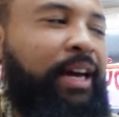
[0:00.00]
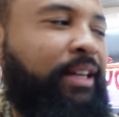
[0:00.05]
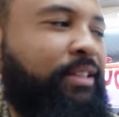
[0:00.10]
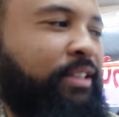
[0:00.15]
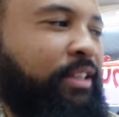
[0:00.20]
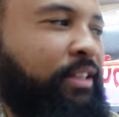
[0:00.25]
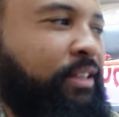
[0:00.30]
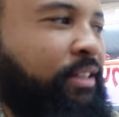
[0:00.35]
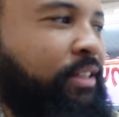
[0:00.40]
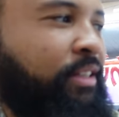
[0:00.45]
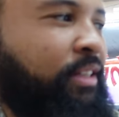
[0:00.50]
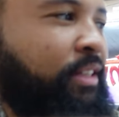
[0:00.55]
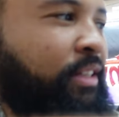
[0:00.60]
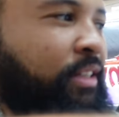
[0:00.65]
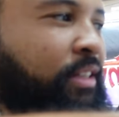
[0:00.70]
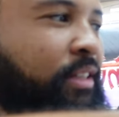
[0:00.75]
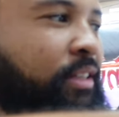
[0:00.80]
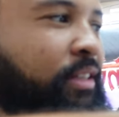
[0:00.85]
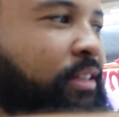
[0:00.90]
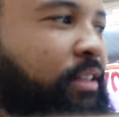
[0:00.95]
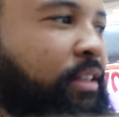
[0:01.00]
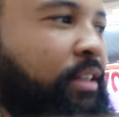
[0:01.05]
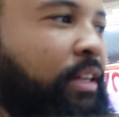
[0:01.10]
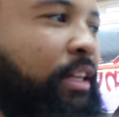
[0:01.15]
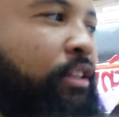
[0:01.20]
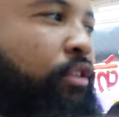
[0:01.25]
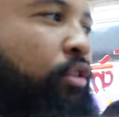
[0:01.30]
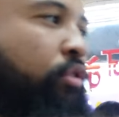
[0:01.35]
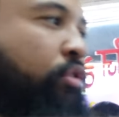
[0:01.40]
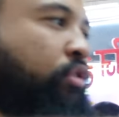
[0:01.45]
Gatti?
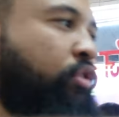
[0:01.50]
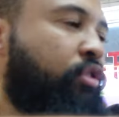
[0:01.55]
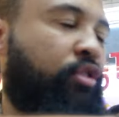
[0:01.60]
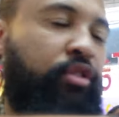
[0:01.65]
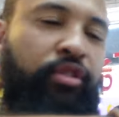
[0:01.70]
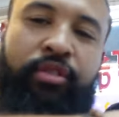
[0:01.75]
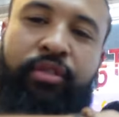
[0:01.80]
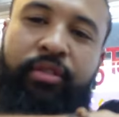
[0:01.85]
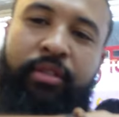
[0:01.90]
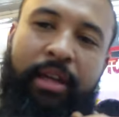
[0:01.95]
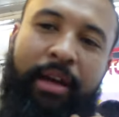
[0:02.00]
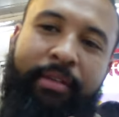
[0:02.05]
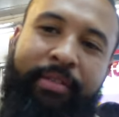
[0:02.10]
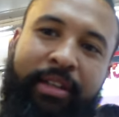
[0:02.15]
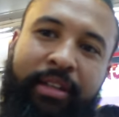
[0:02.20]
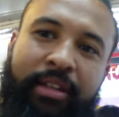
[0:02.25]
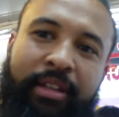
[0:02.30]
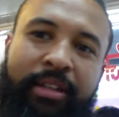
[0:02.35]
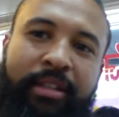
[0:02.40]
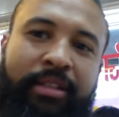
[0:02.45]
Ladus. Have a look at